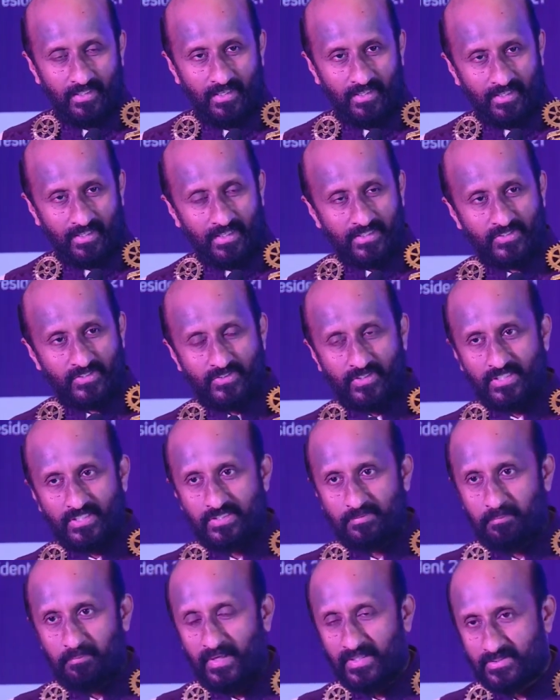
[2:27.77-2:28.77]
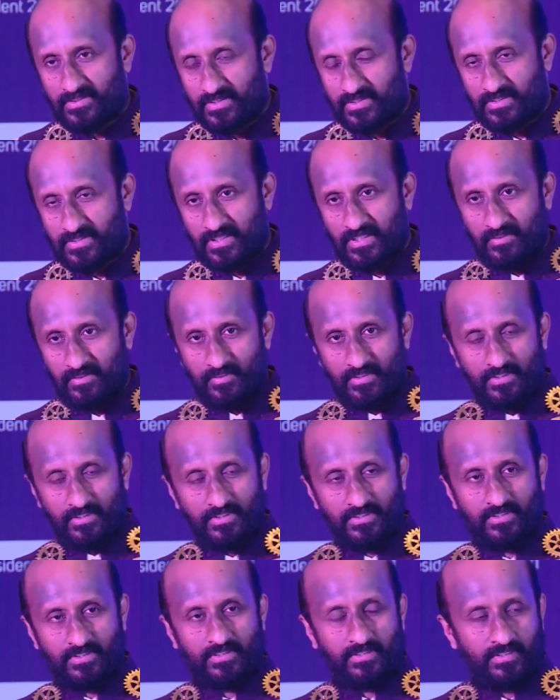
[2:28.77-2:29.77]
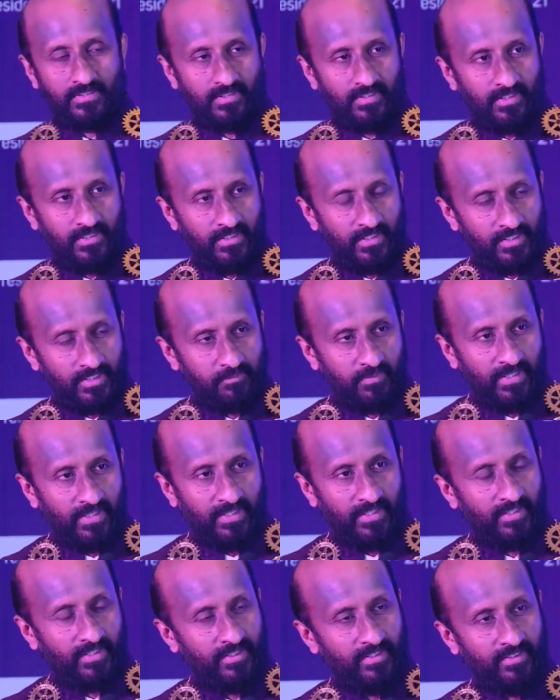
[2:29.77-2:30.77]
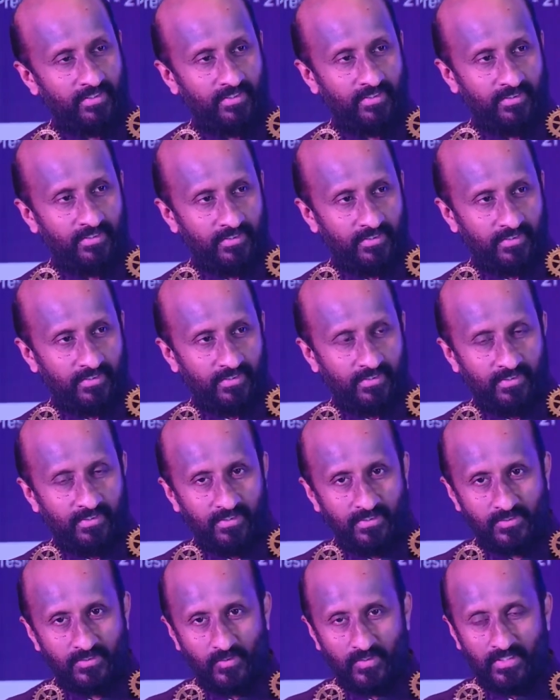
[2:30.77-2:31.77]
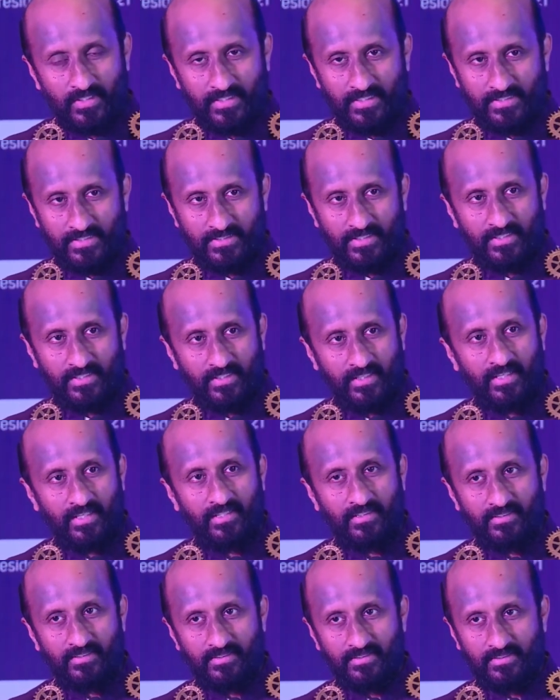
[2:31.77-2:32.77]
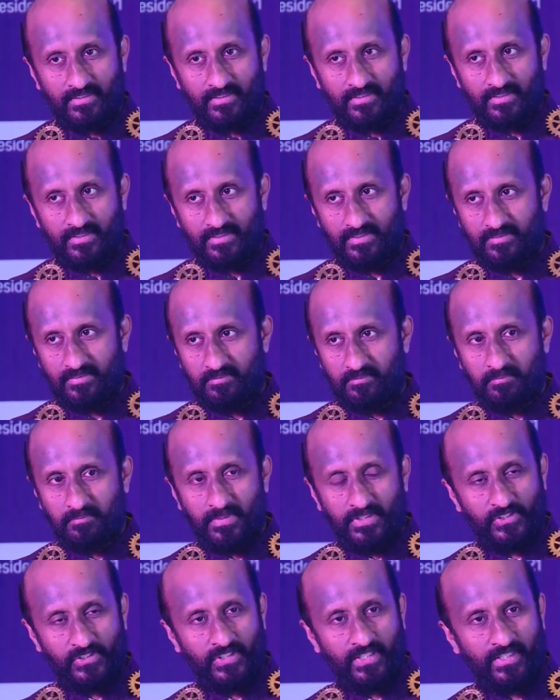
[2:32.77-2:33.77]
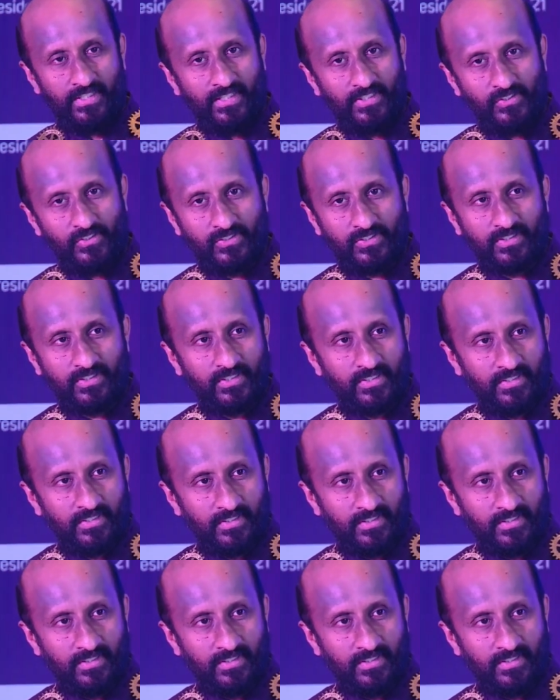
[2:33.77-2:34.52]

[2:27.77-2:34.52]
our illustrious past District Governors led by Sunil K. Sakriya, B. Jayaraj,